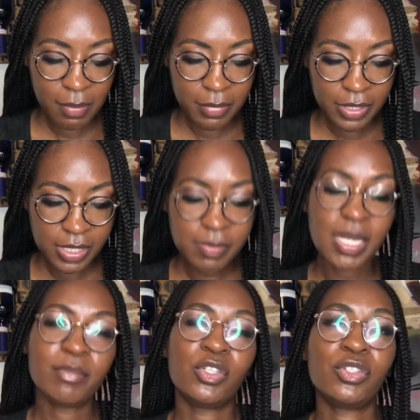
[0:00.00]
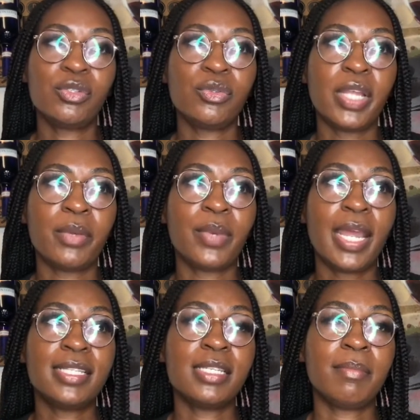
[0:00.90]
Sometimes you do, like when
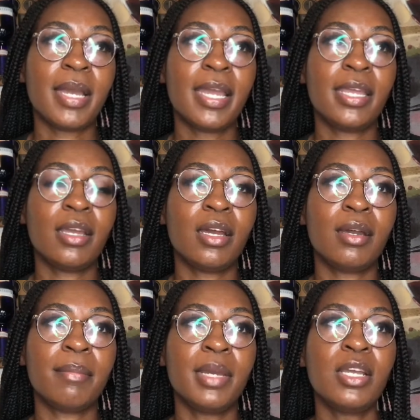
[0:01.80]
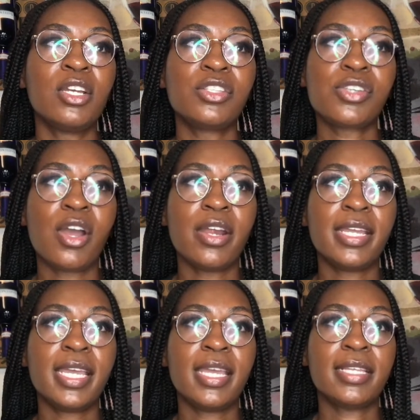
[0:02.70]
I did my
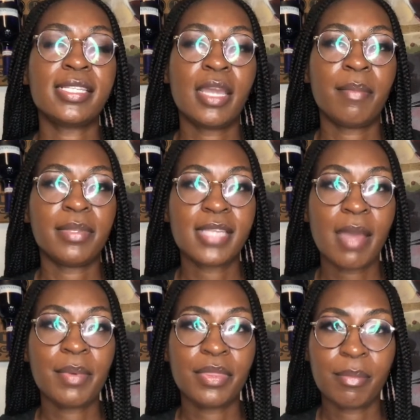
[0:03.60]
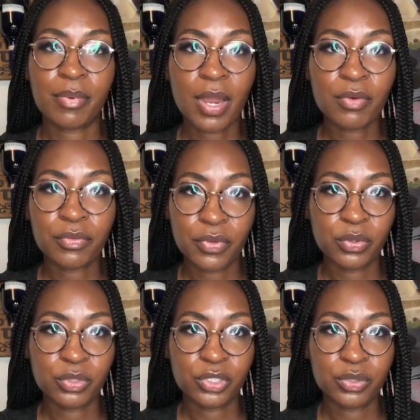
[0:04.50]
Target Tabitha Brown
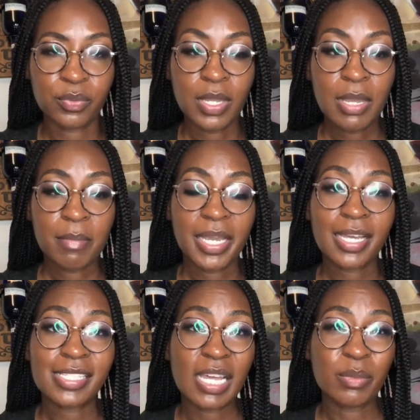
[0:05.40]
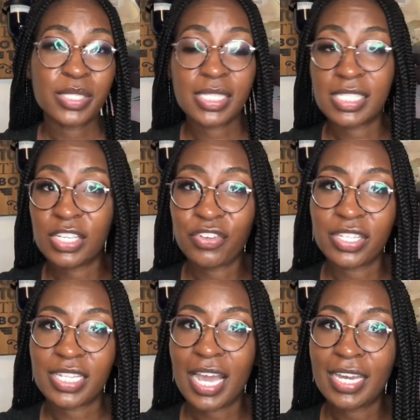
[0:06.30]
photo shoot, because that was a
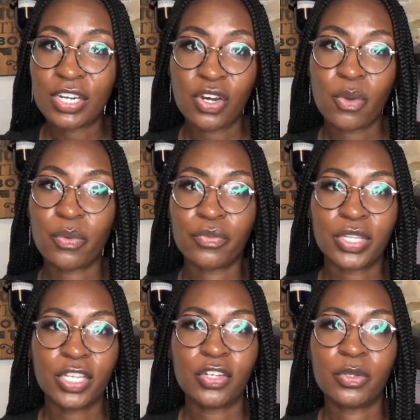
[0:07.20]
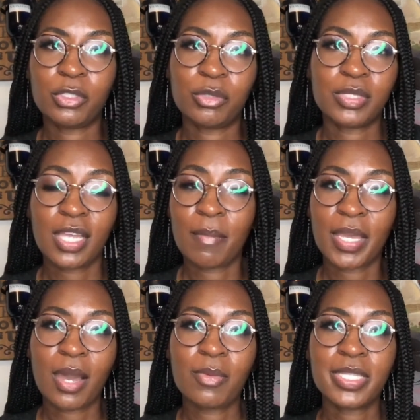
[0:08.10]
secret line and no one really knew she was coming
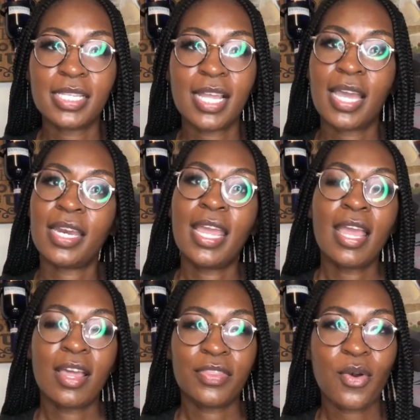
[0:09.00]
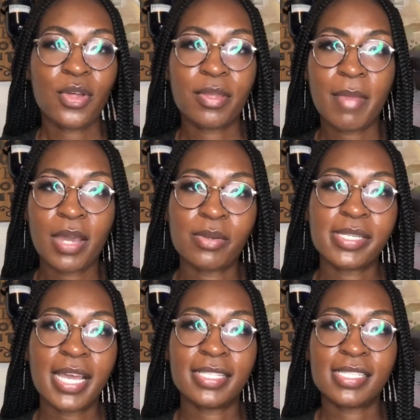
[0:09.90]
out with the line, all the models
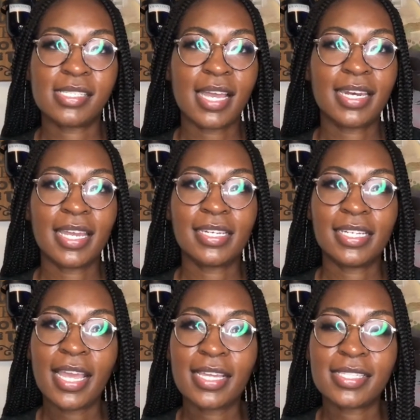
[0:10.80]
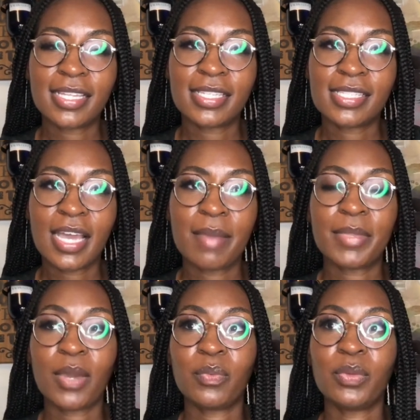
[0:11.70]
had to sign NDAs at the time
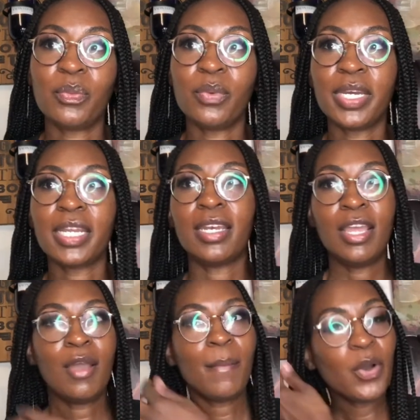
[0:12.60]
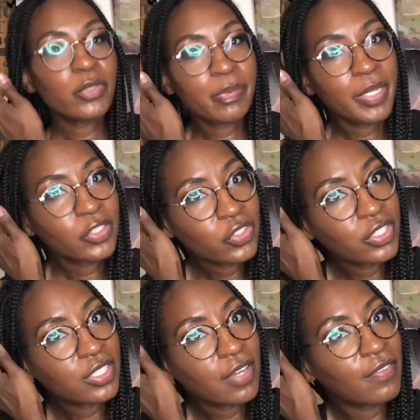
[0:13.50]
that we wouldn't post
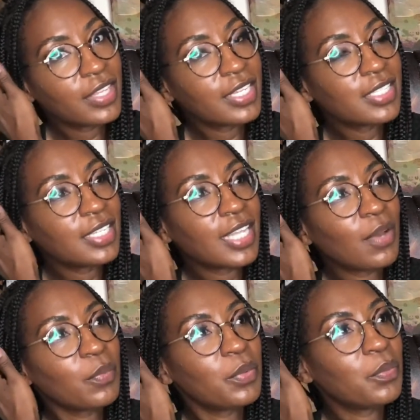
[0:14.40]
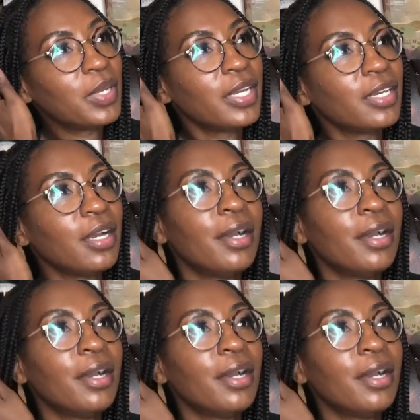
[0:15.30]
pictures of this and that we wouldn't